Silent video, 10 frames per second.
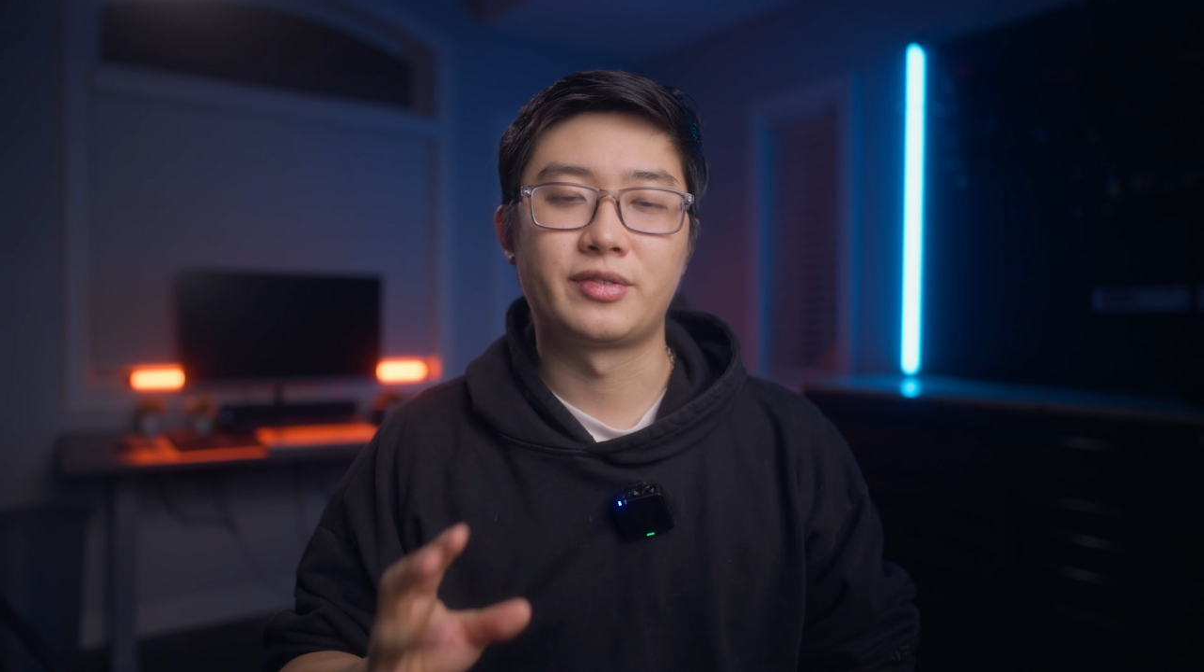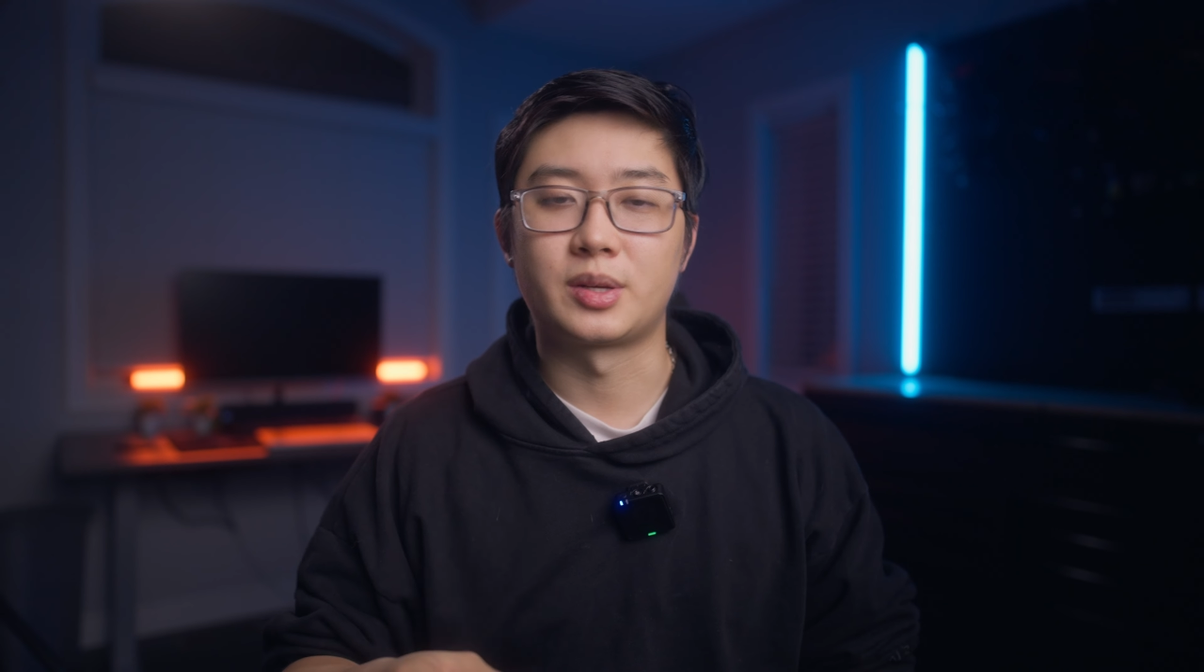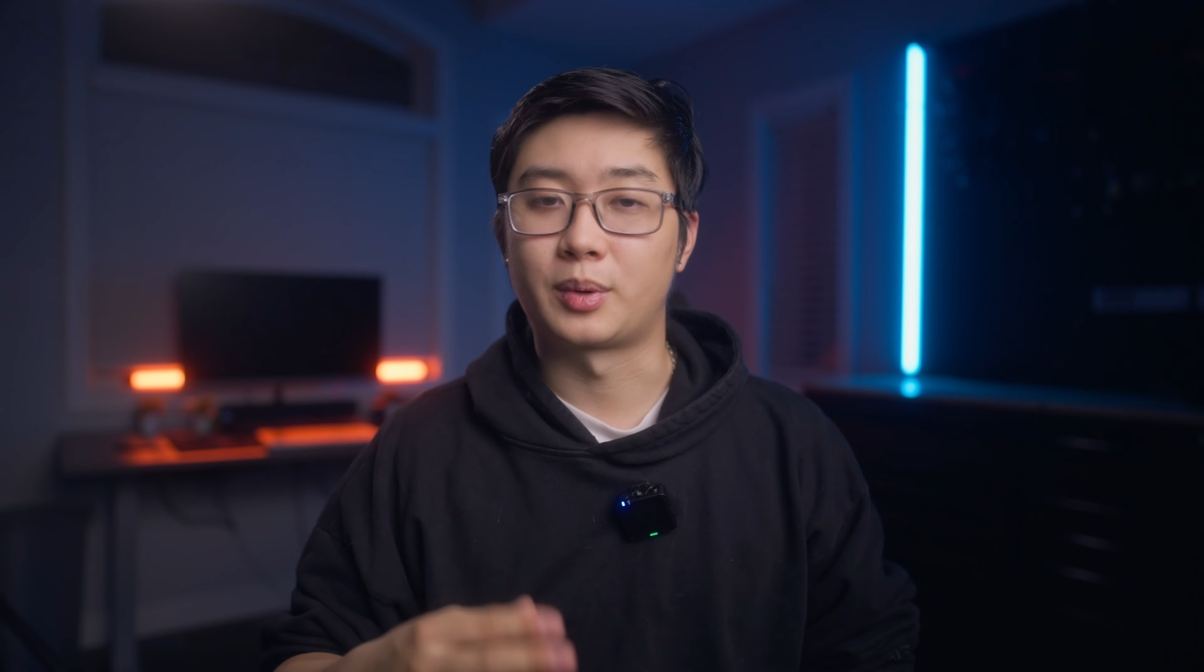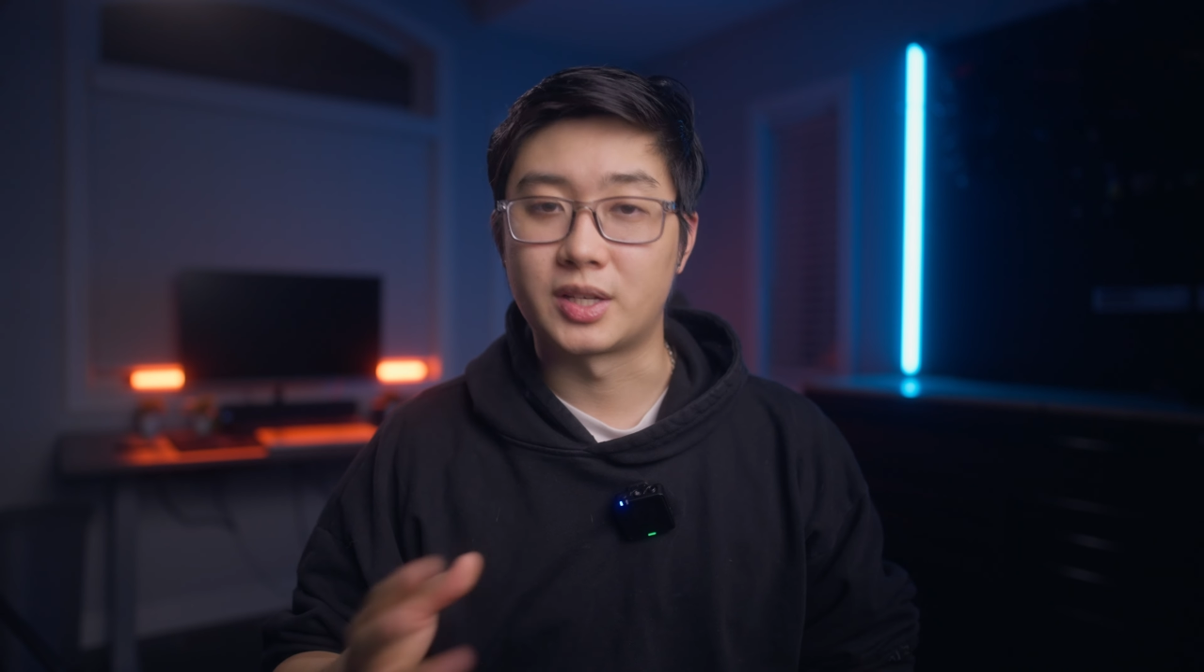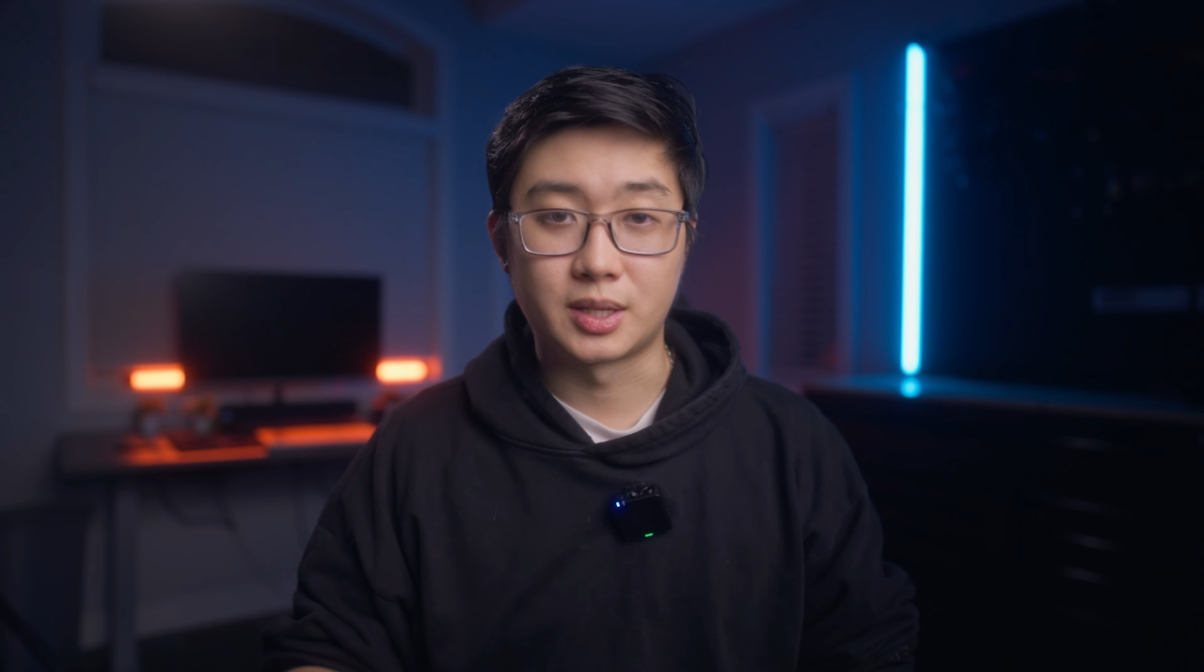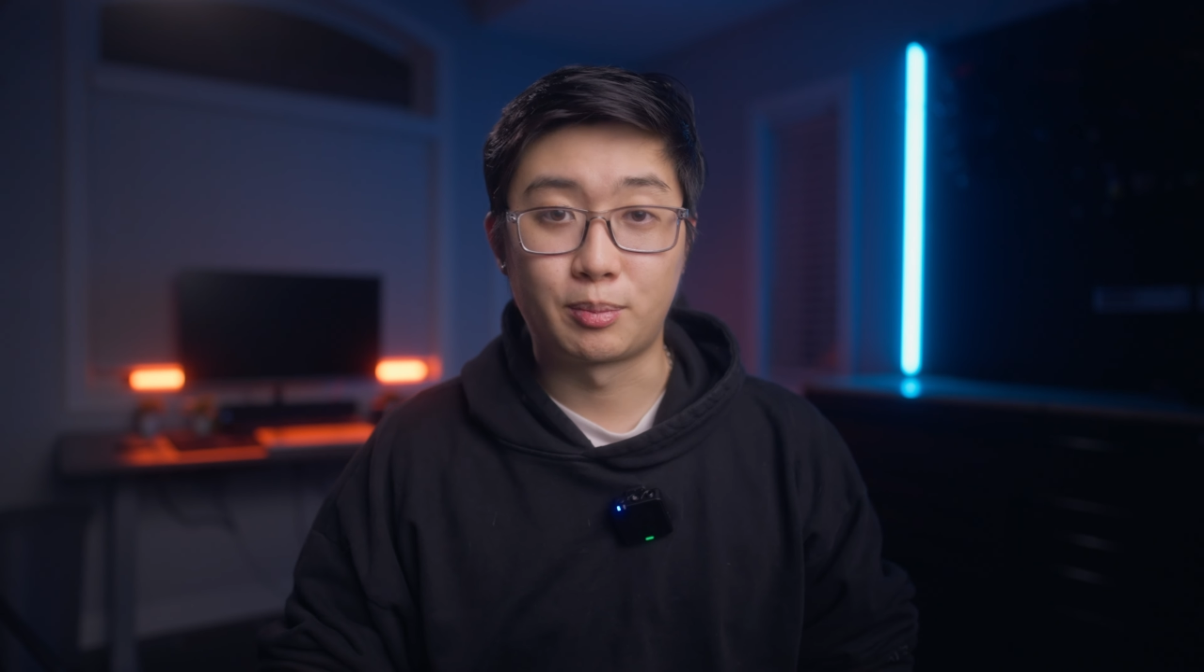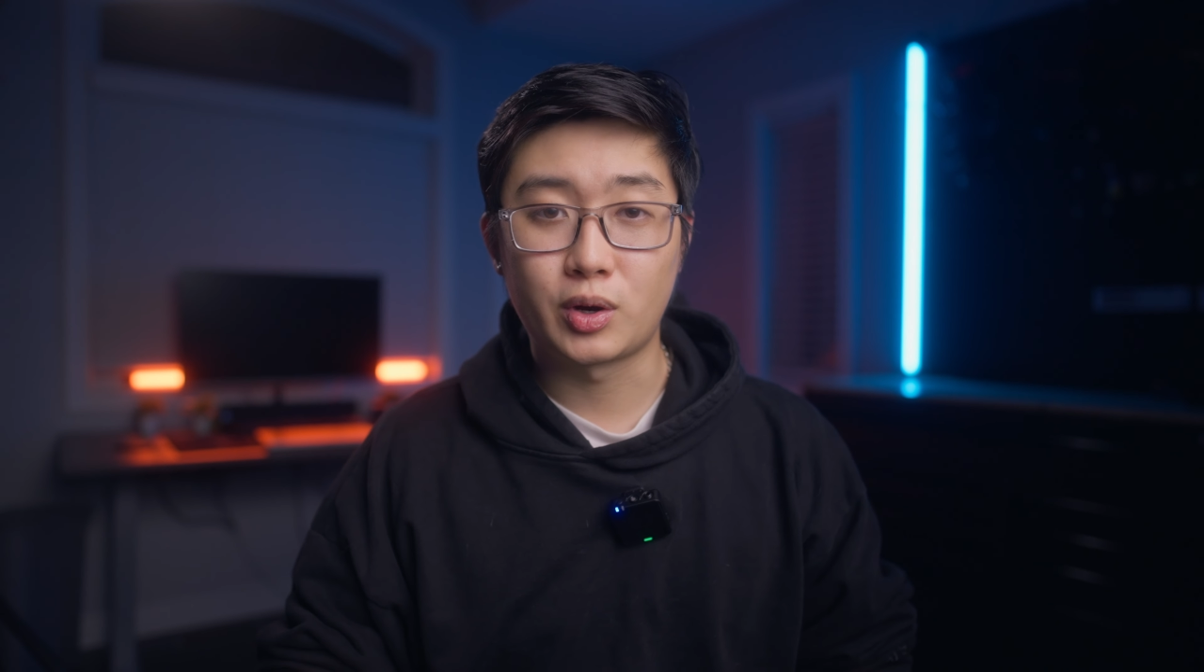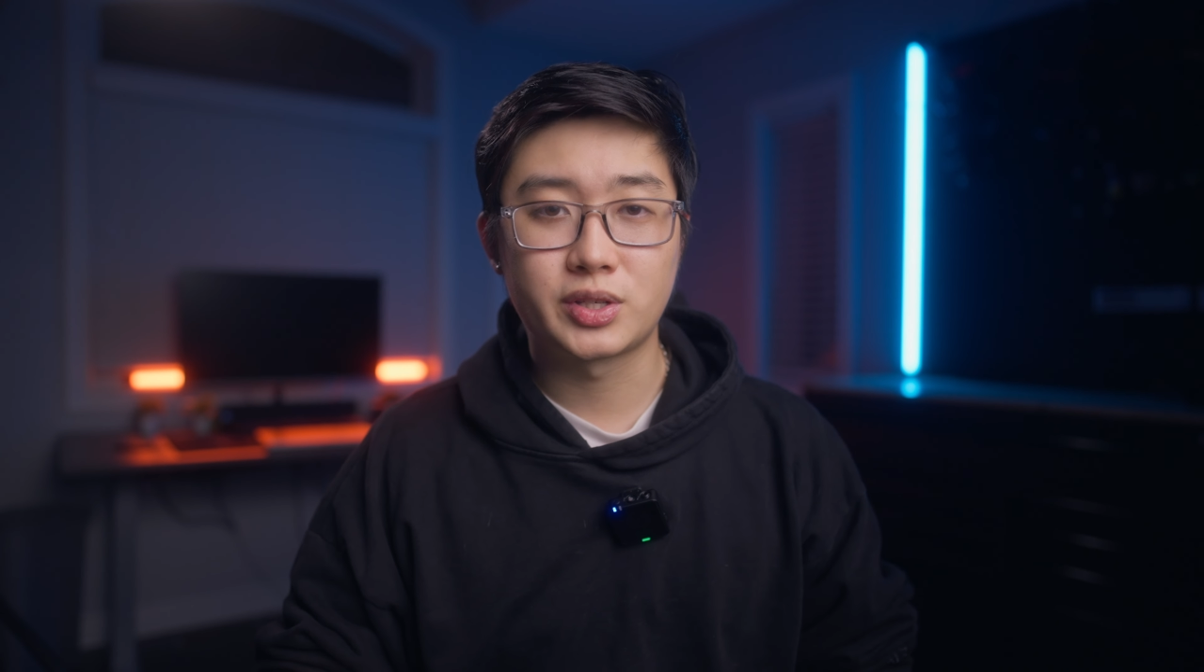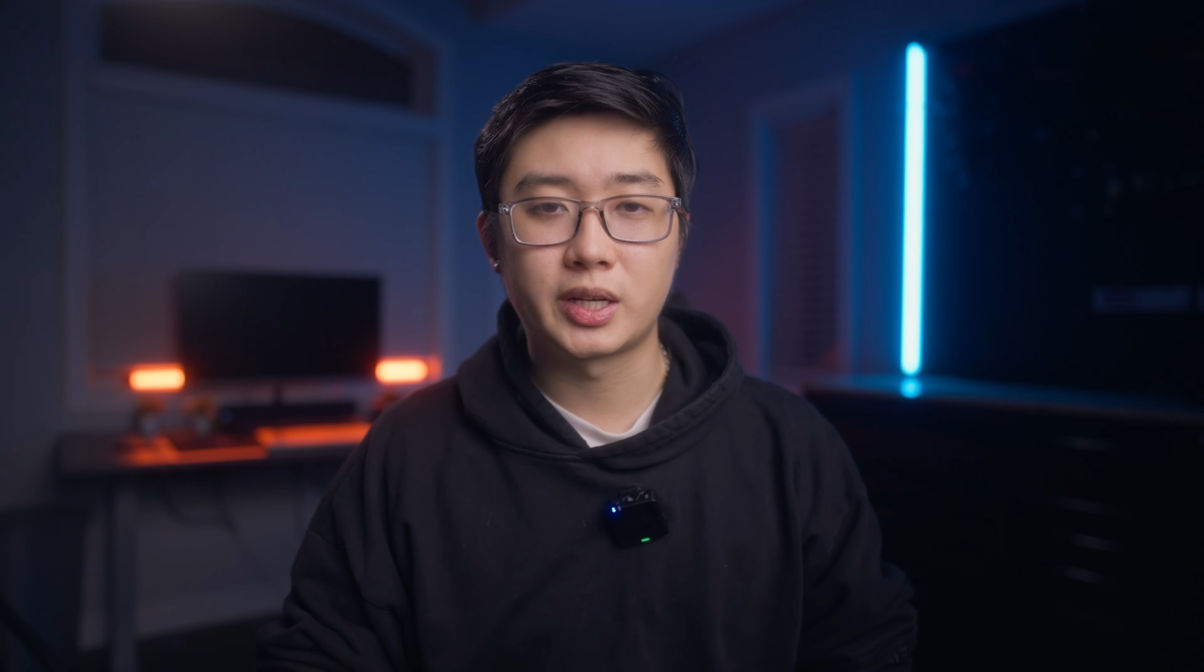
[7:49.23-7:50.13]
some custom parts